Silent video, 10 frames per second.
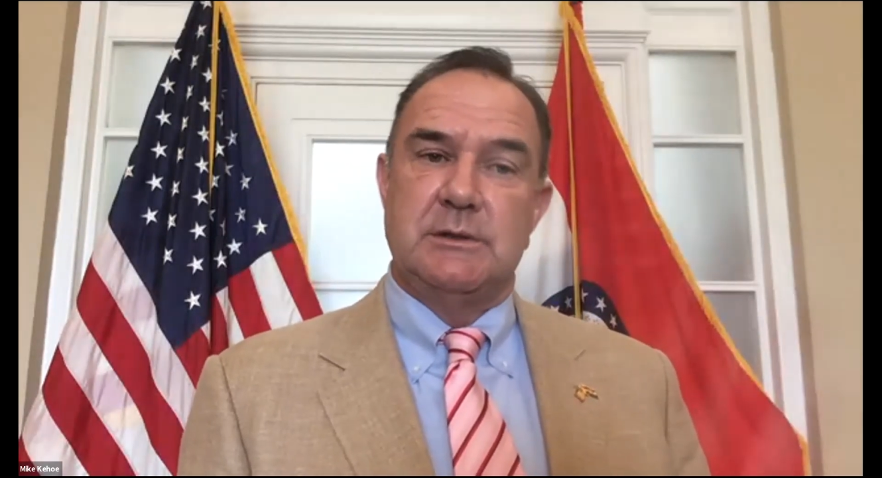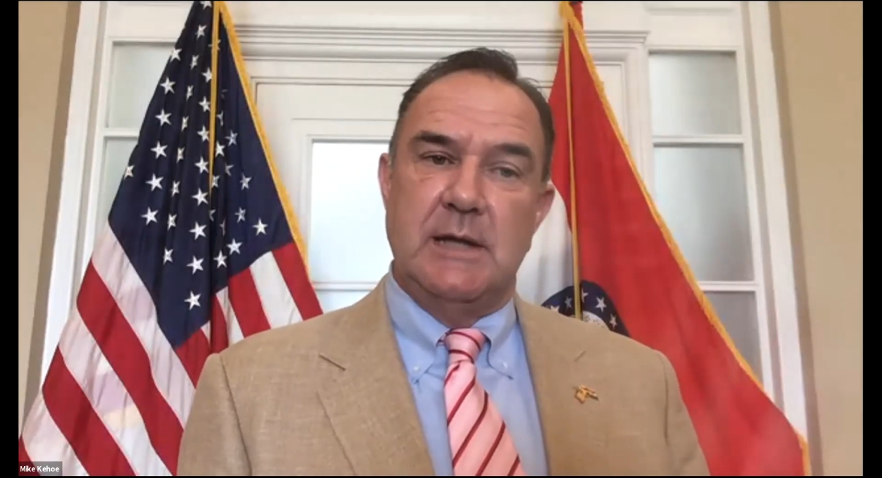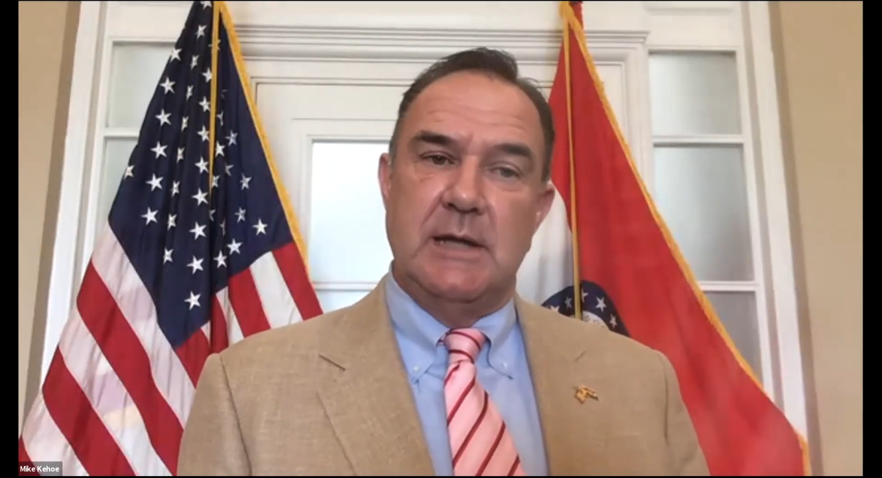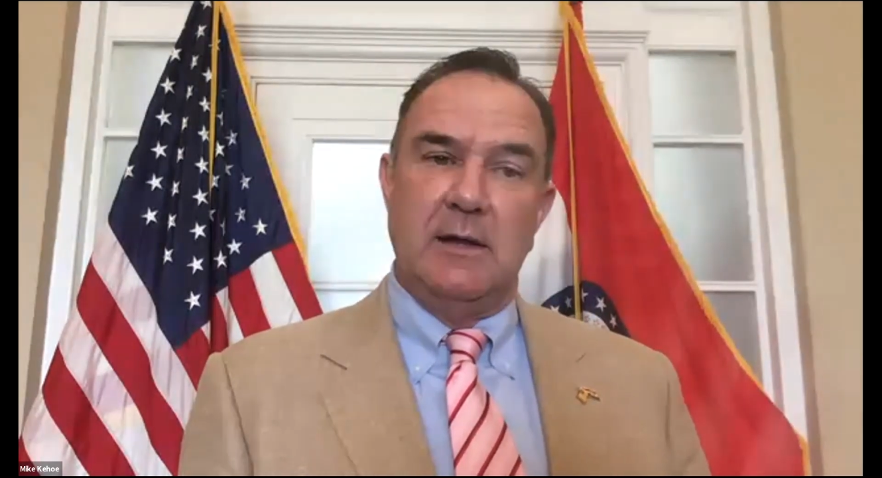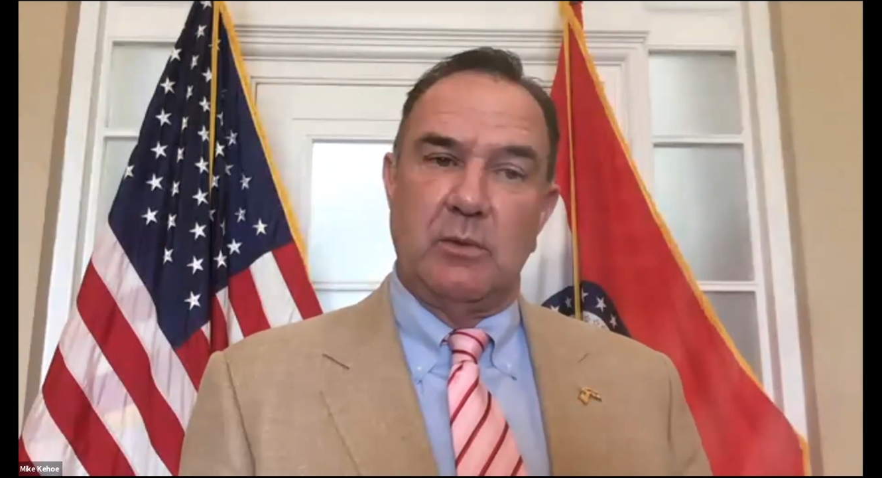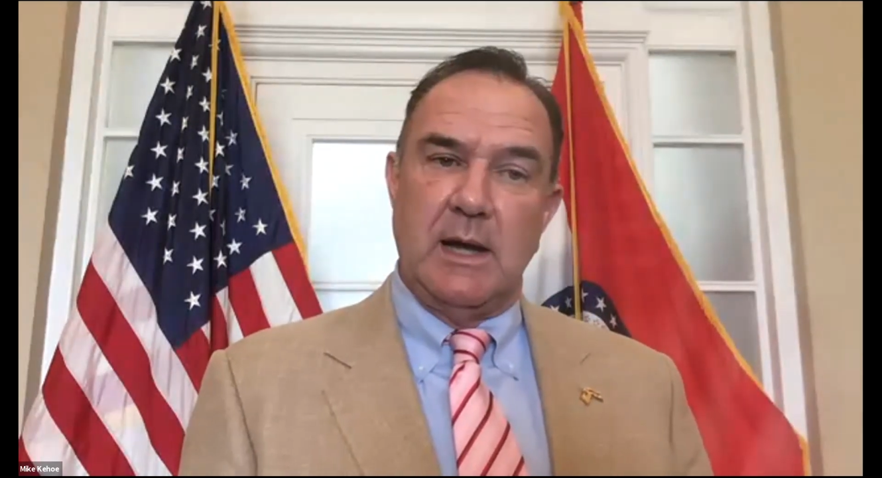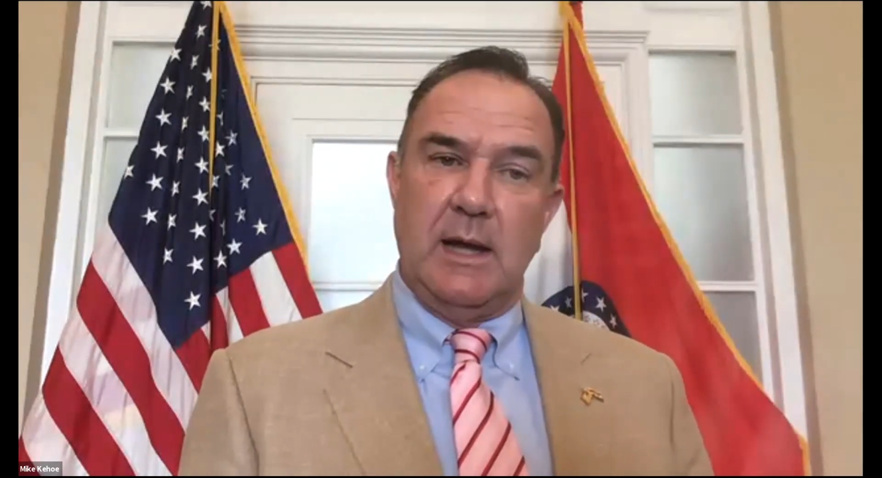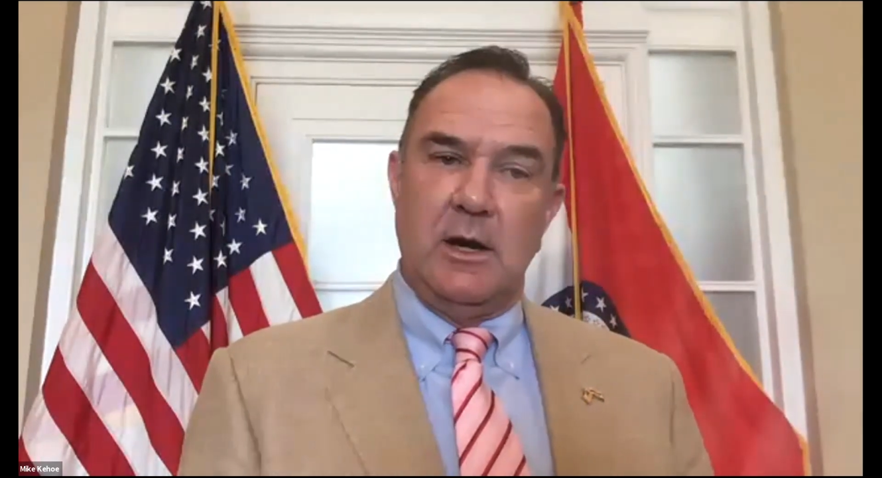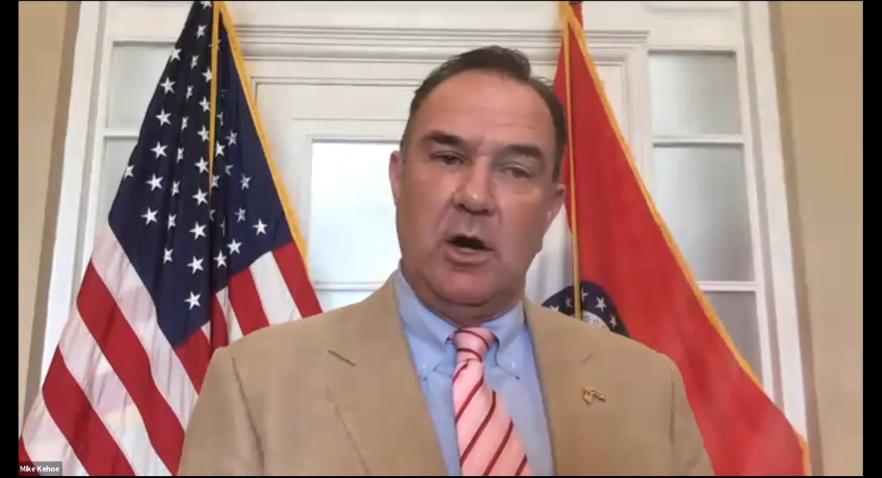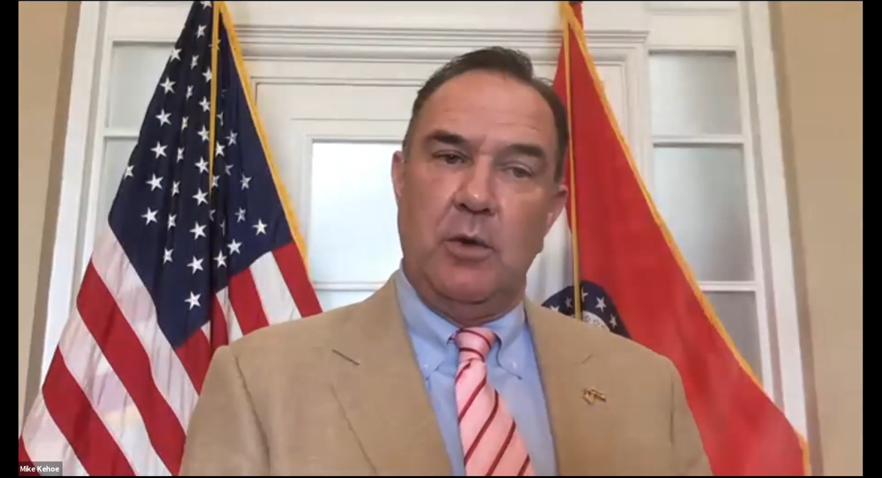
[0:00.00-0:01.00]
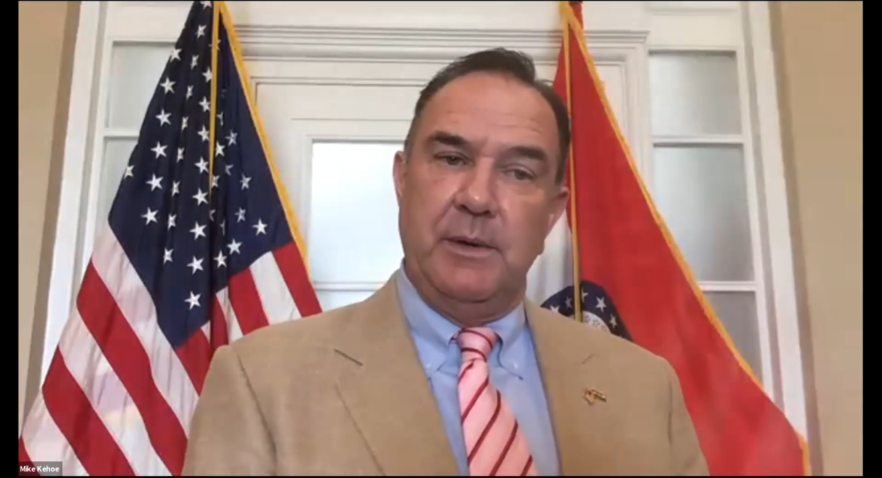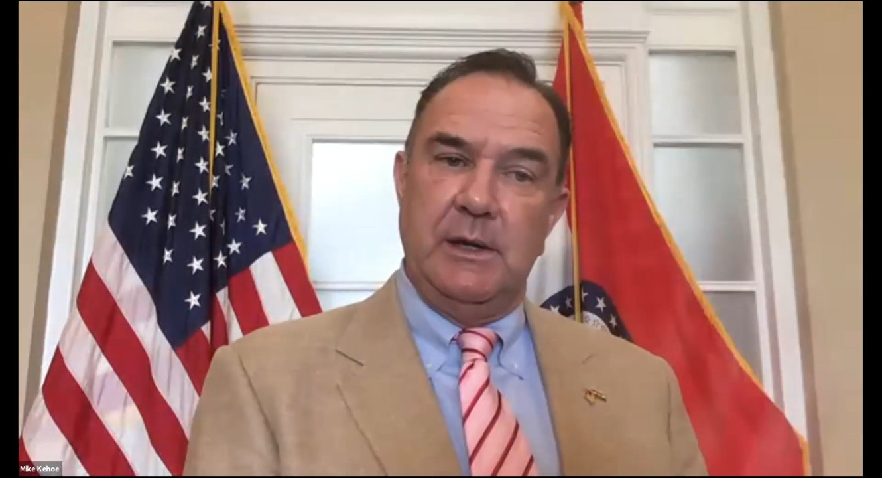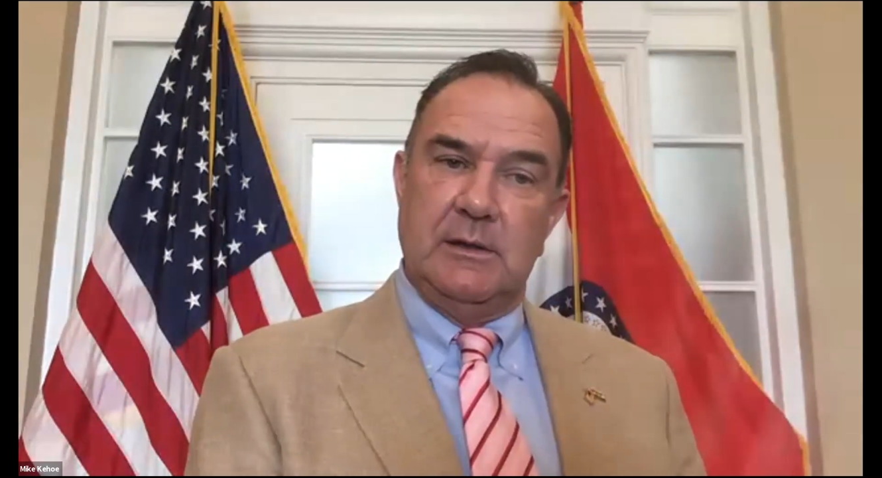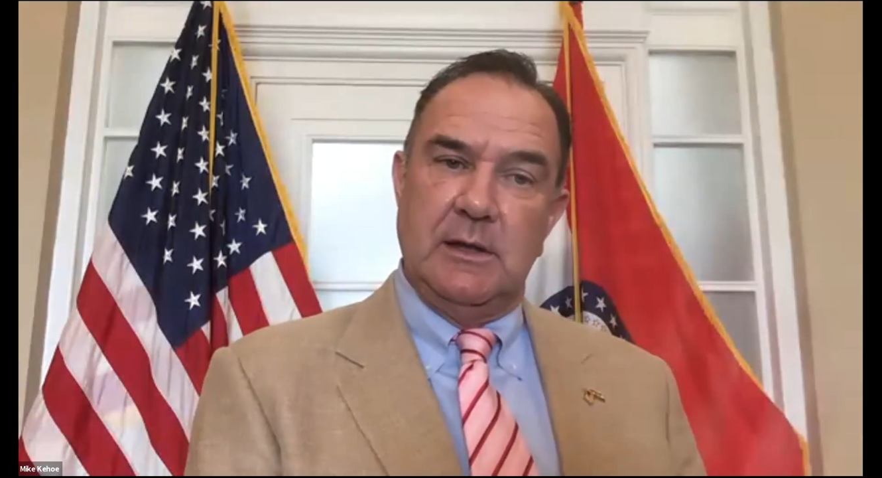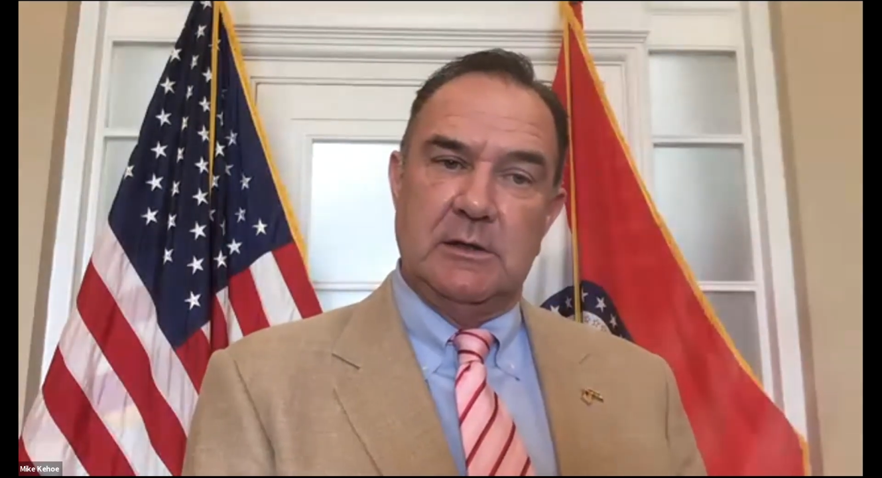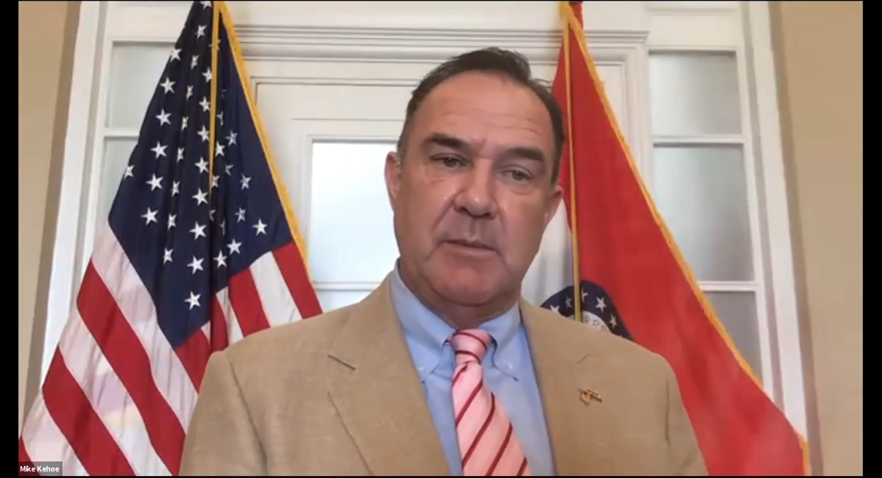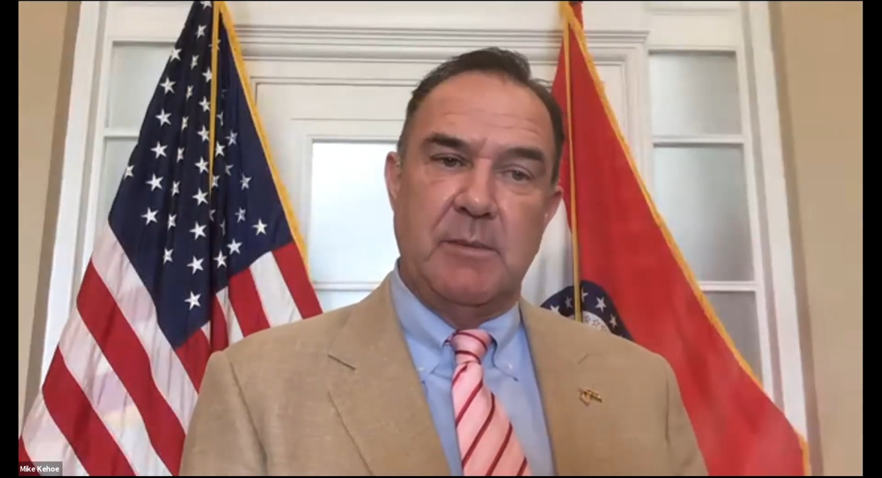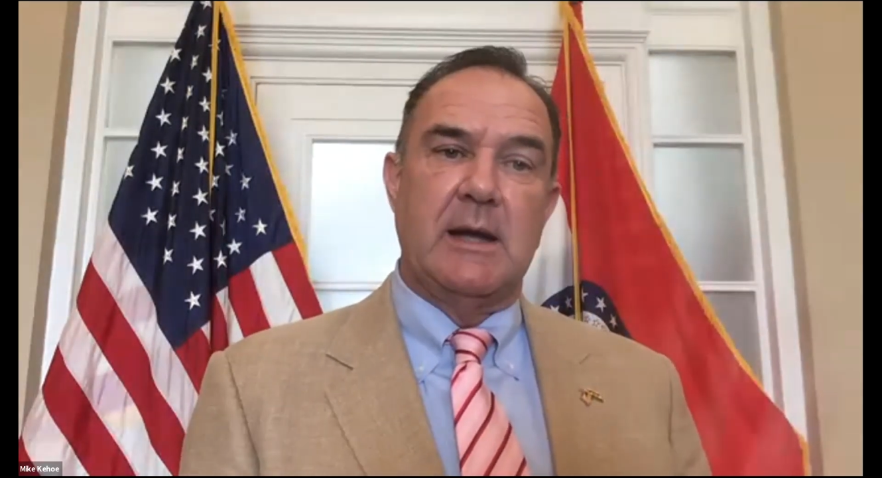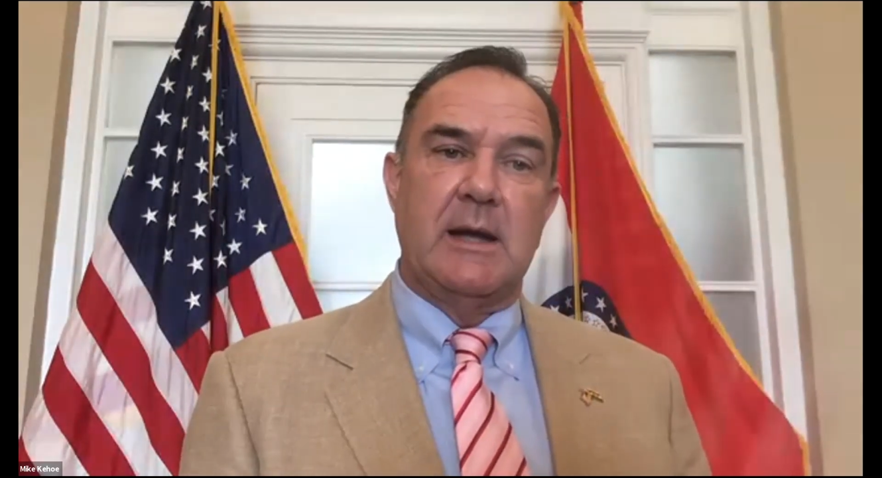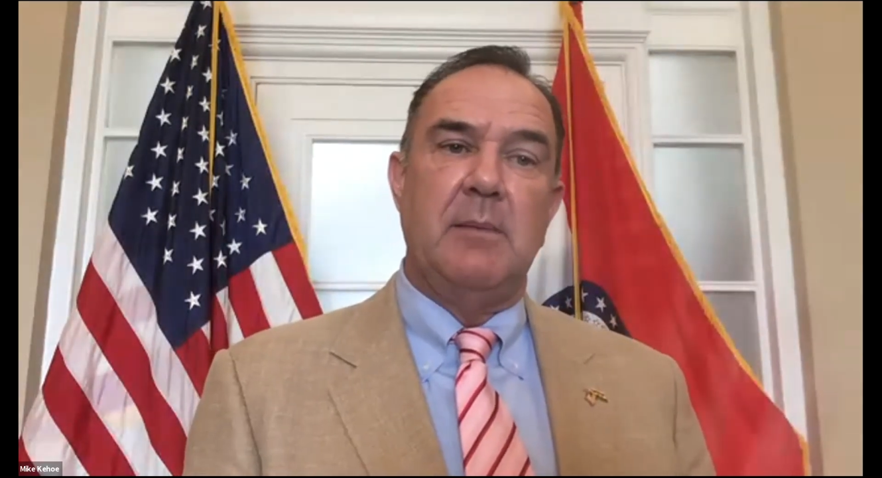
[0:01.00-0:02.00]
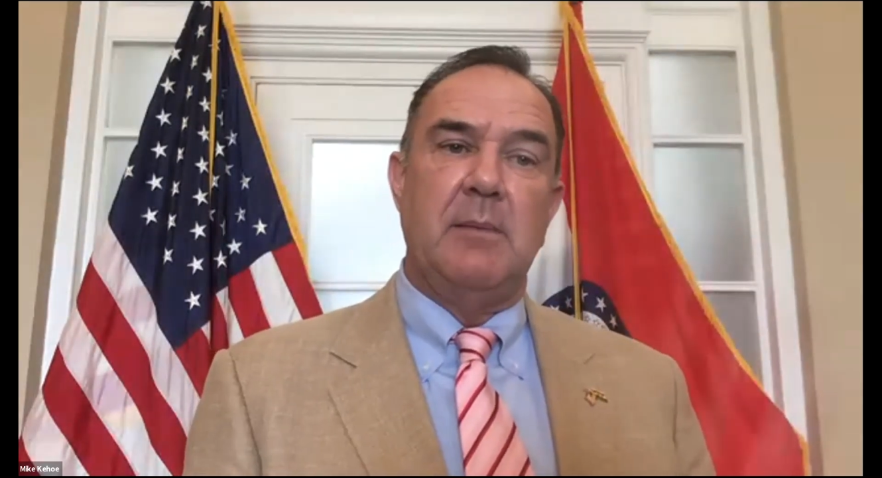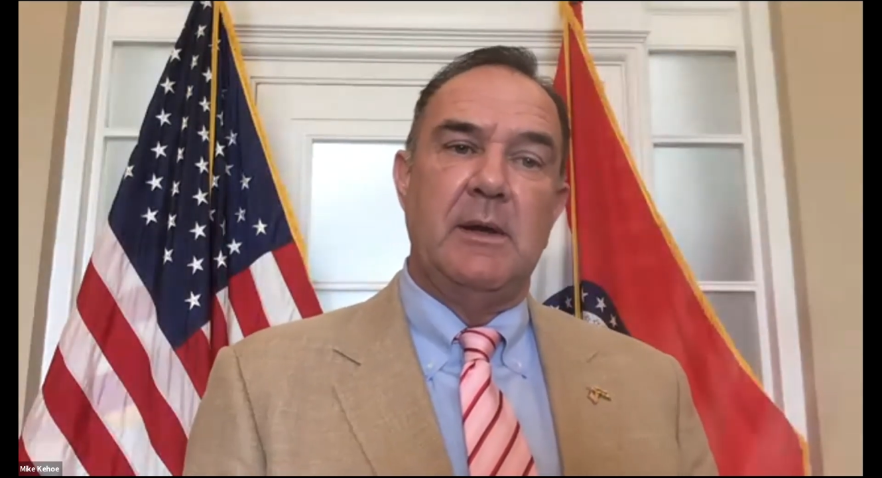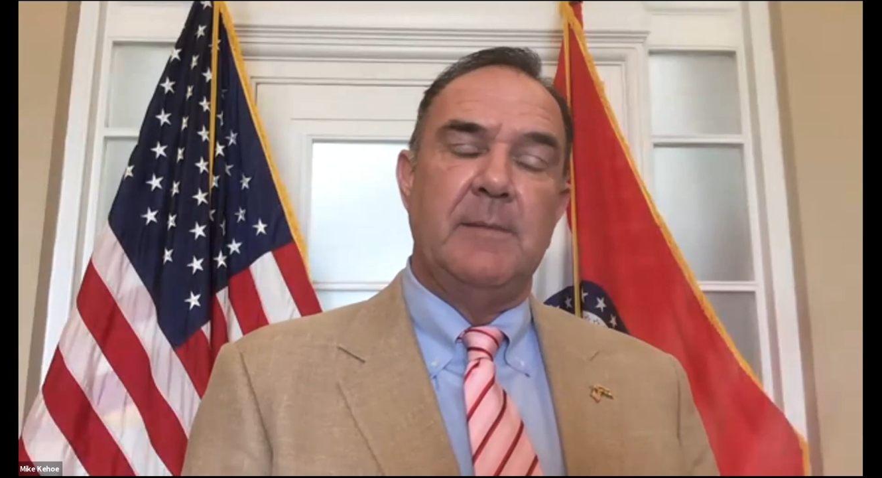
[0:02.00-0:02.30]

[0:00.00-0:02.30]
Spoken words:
And now that we're kind of opening things back up,